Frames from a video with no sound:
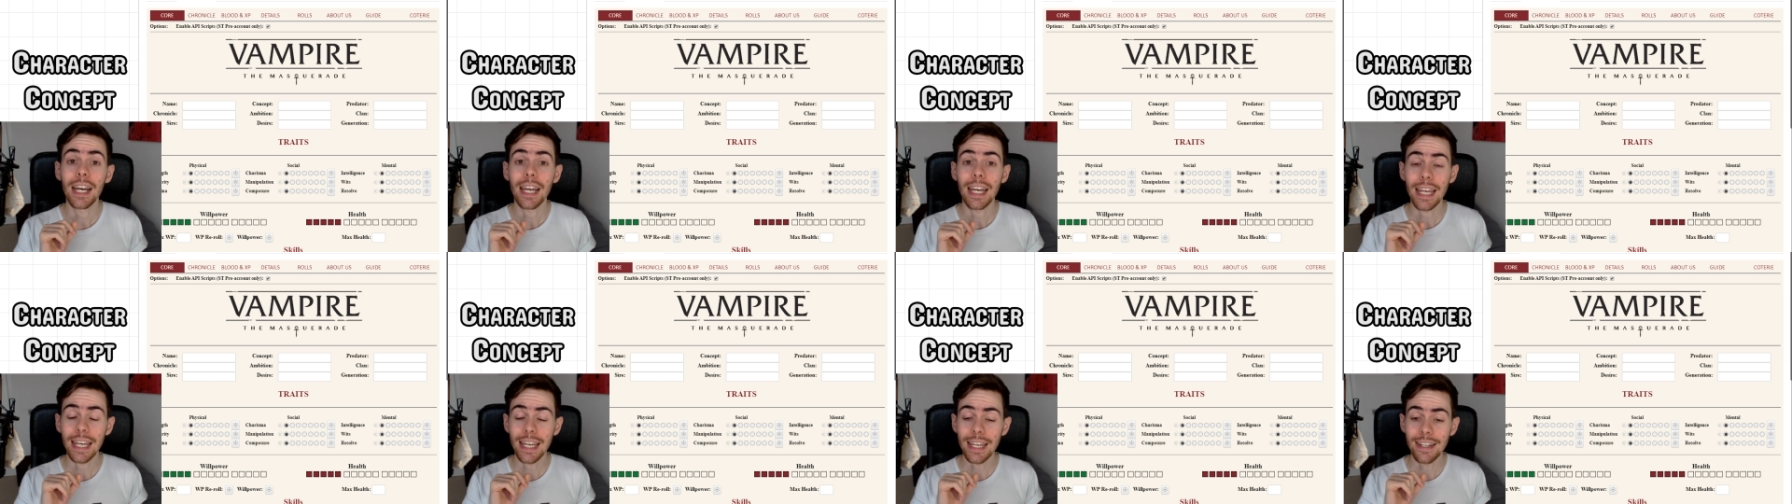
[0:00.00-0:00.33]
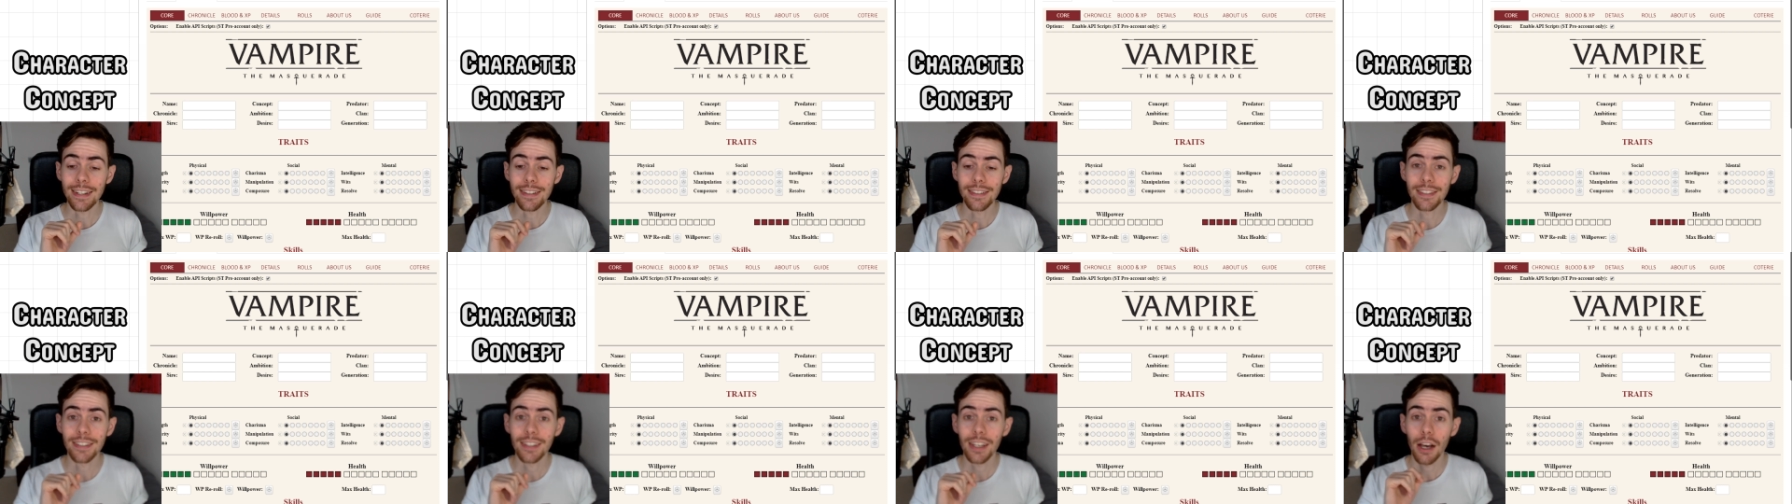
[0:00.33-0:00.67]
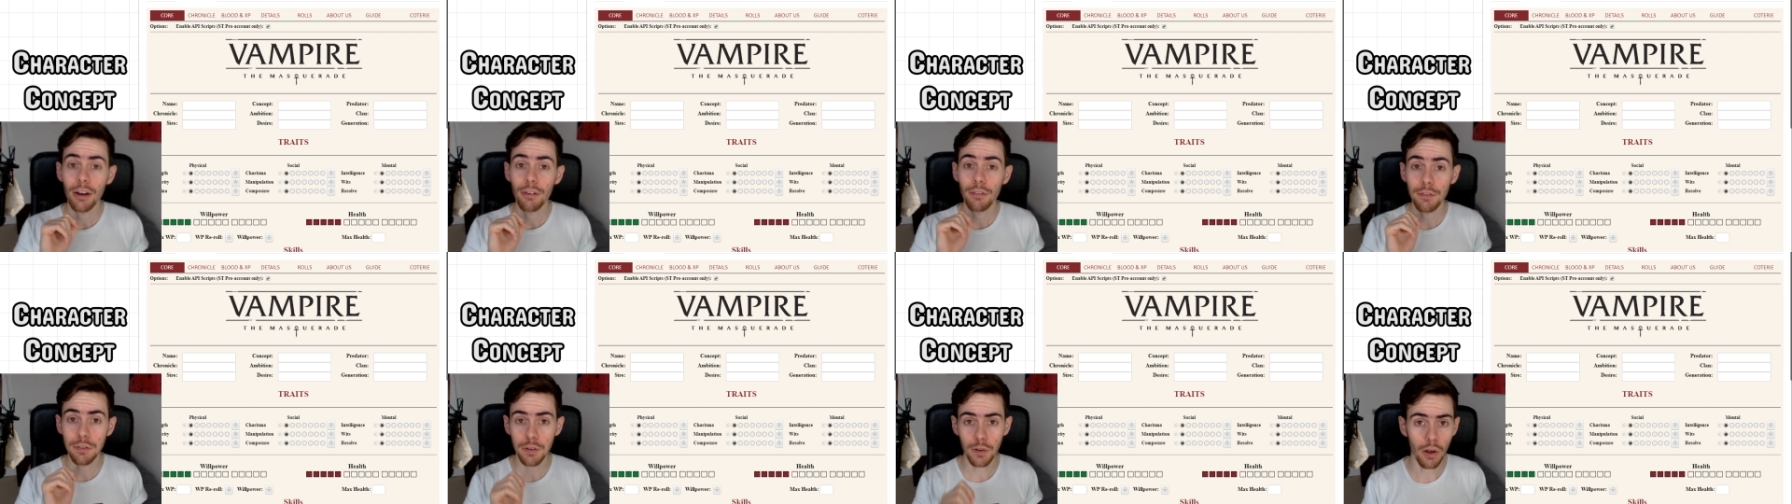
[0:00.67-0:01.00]
is
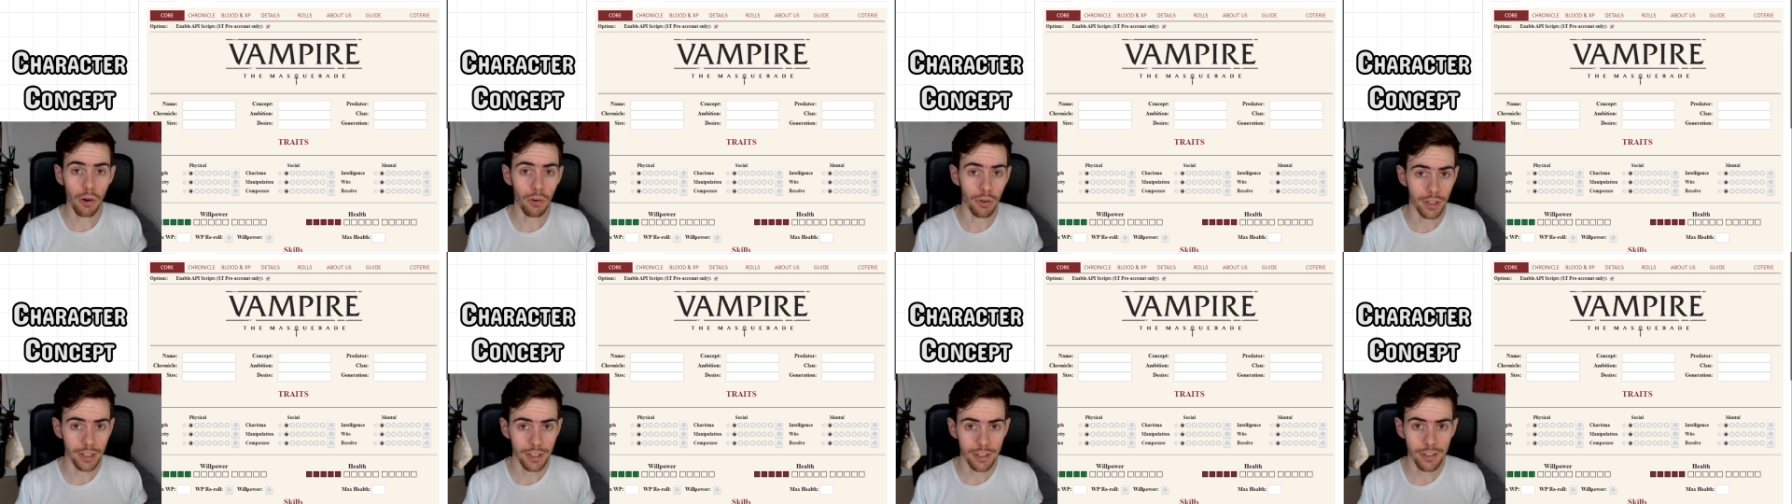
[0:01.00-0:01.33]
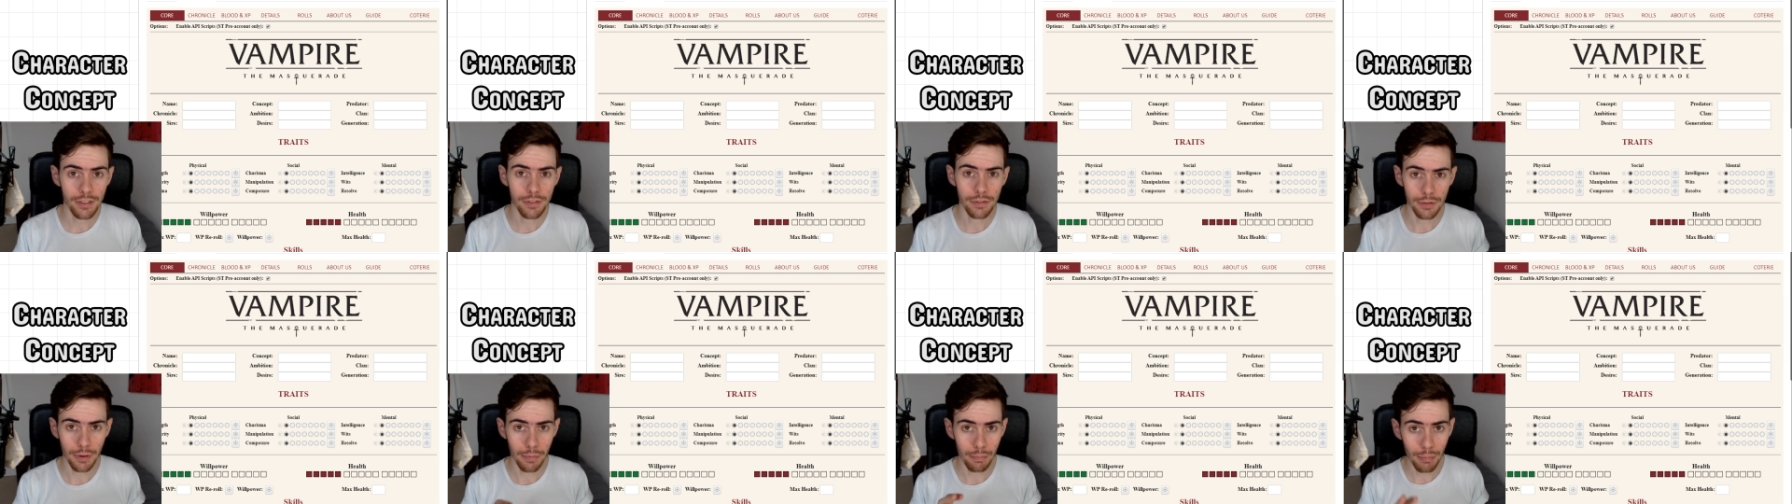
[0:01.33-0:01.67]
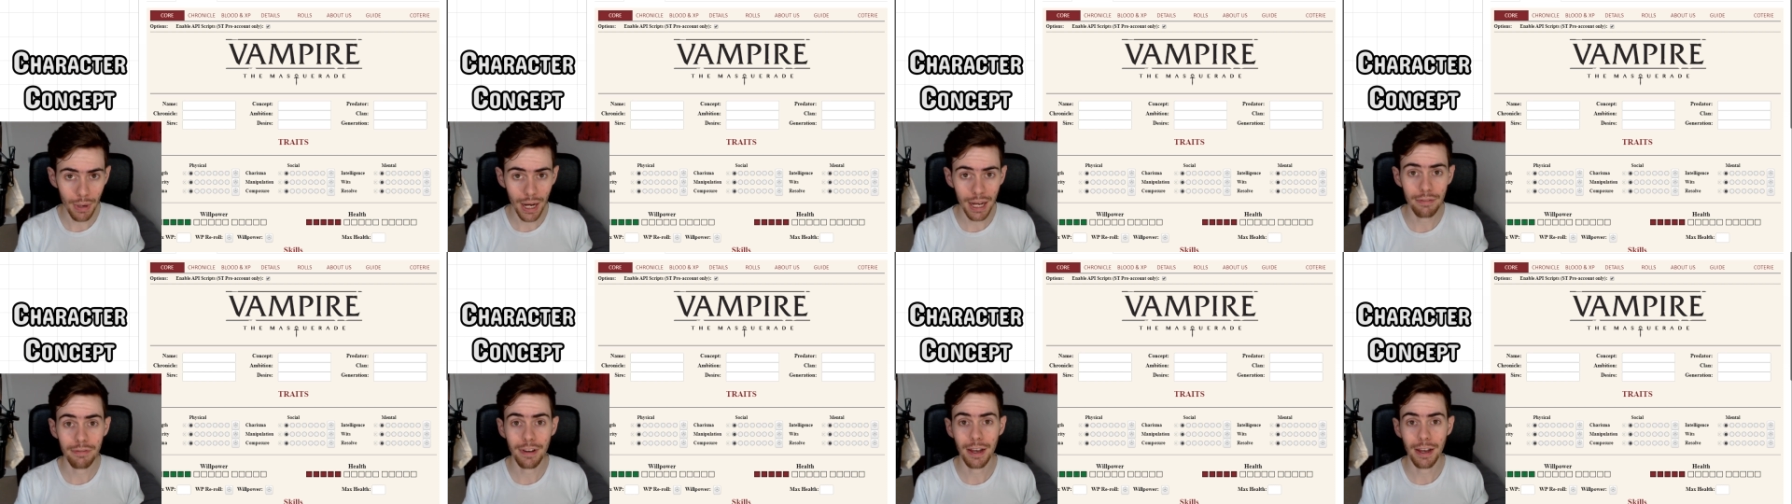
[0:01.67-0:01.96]
Florence from my